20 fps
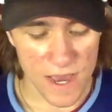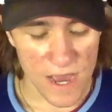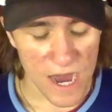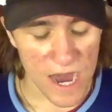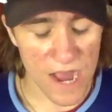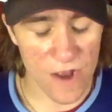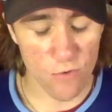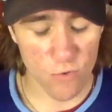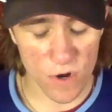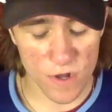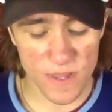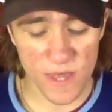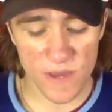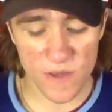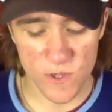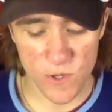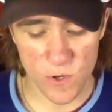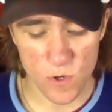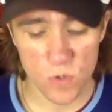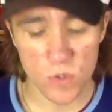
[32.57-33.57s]
I really
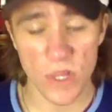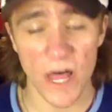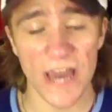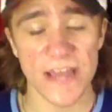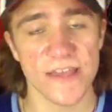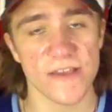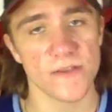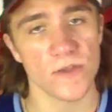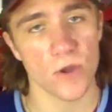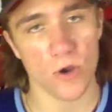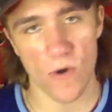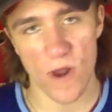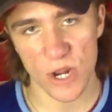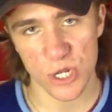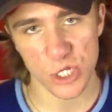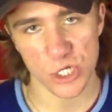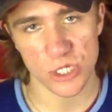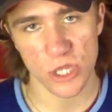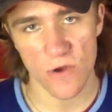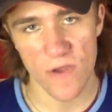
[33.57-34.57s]
do like the
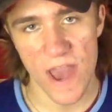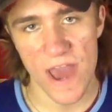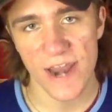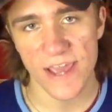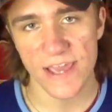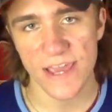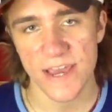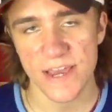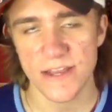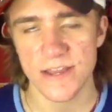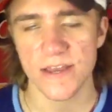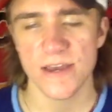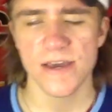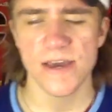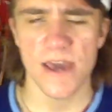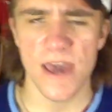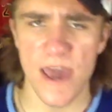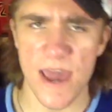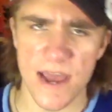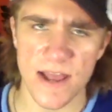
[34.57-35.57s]
direction they're heading in,
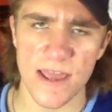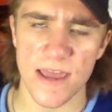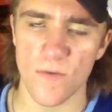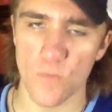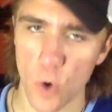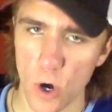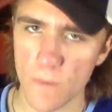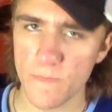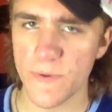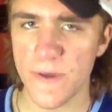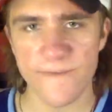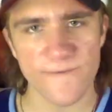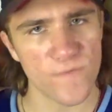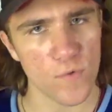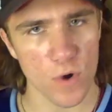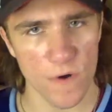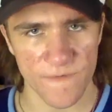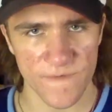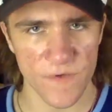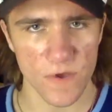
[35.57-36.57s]
and it won't be
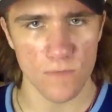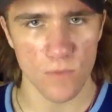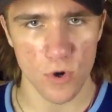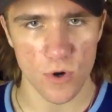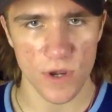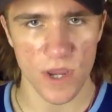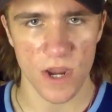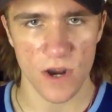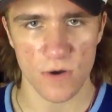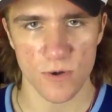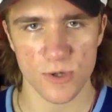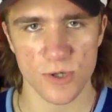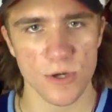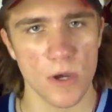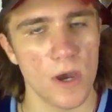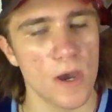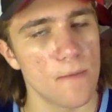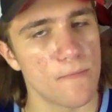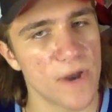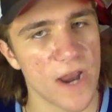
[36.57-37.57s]
for a few more years.
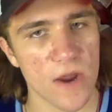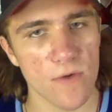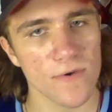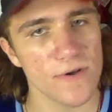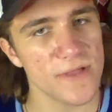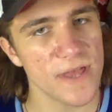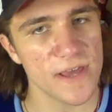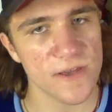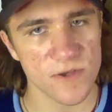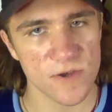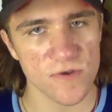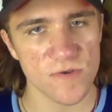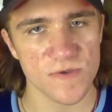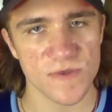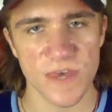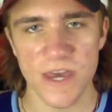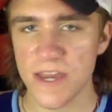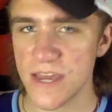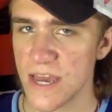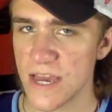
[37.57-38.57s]
But I really do
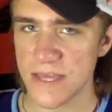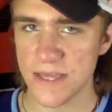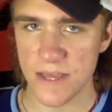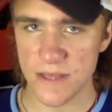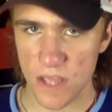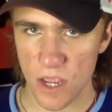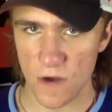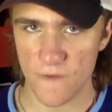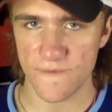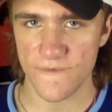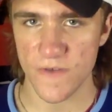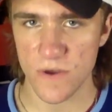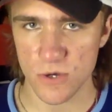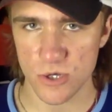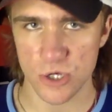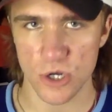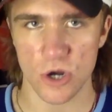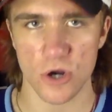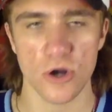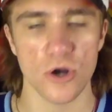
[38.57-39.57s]
think in the near
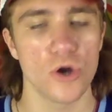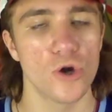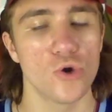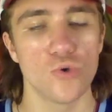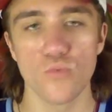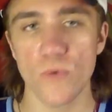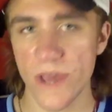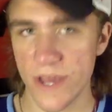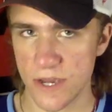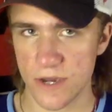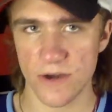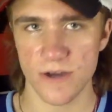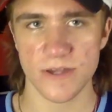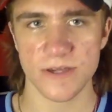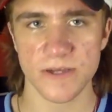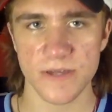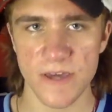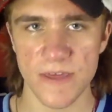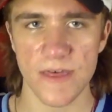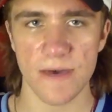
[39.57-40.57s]
future, we could
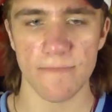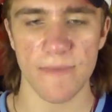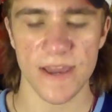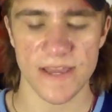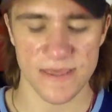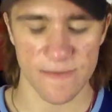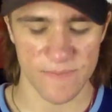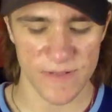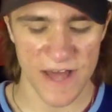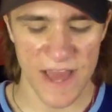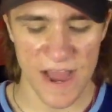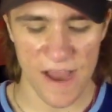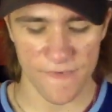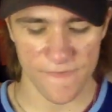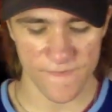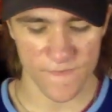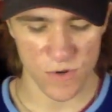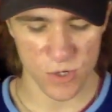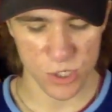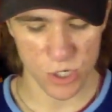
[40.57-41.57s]
see them make the
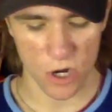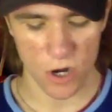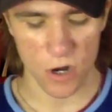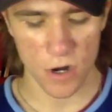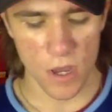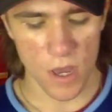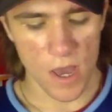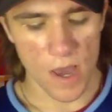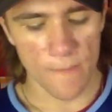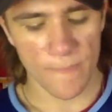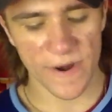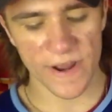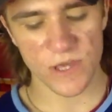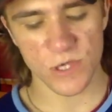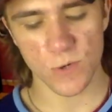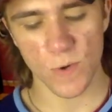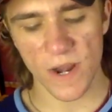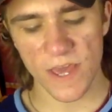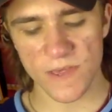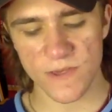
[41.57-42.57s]
playoffs for sure. But in
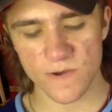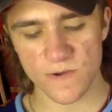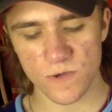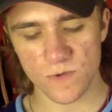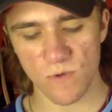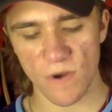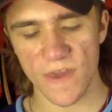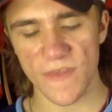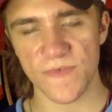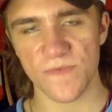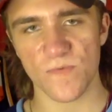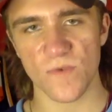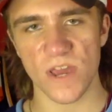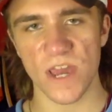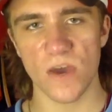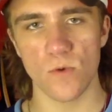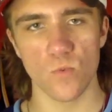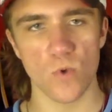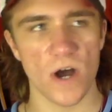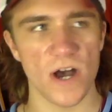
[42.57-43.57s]
22-23,
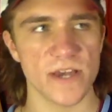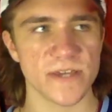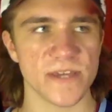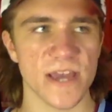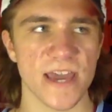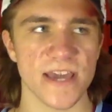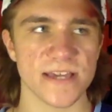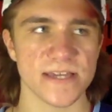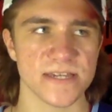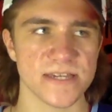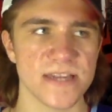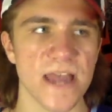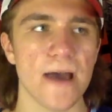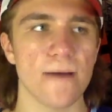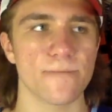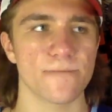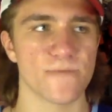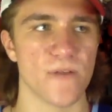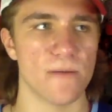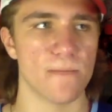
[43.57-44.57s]
it was a
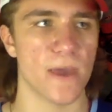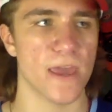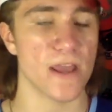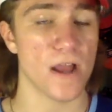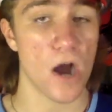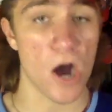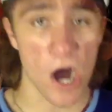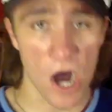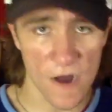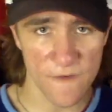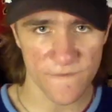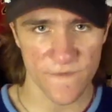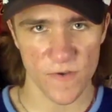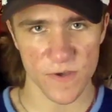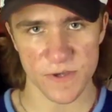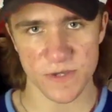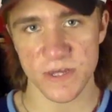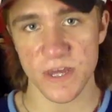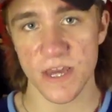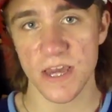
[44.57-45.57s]
step from an
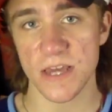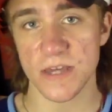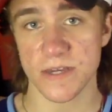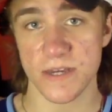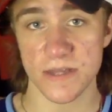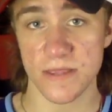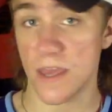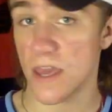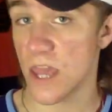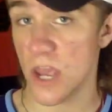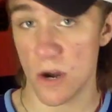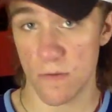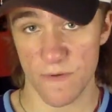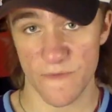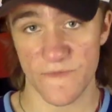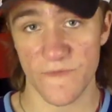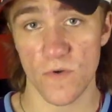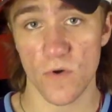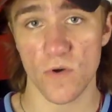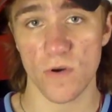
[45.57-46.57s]
awful season the year
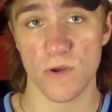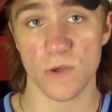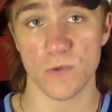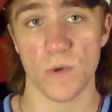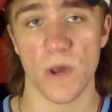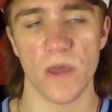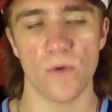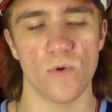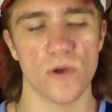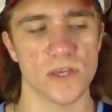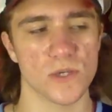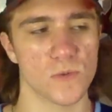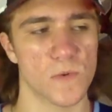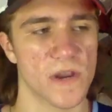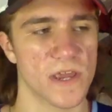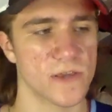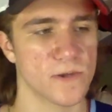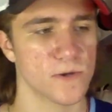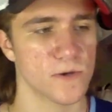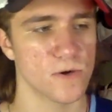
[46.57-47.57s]
before in
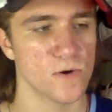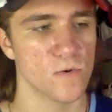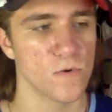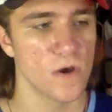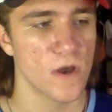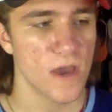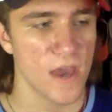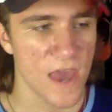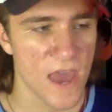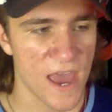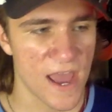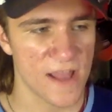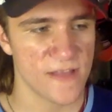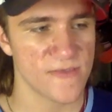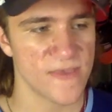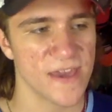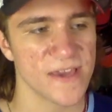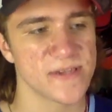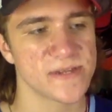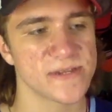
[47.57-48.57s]
21-22, and
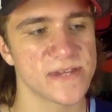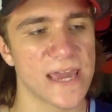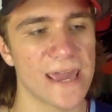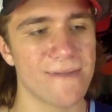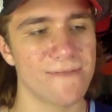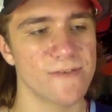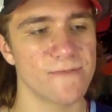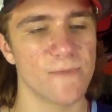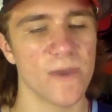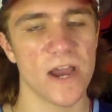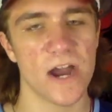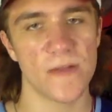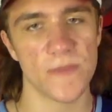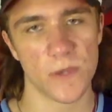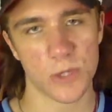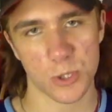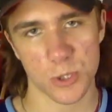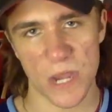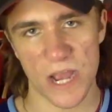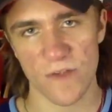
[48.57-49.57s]
they seem to be on the
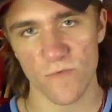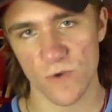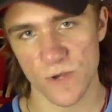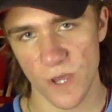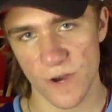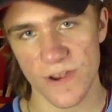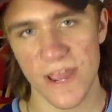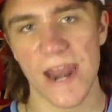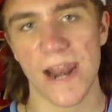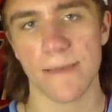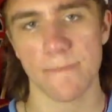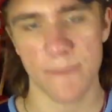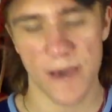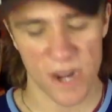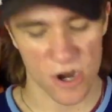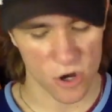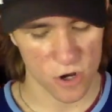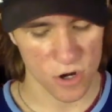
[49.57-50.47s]
trend where they're getting better.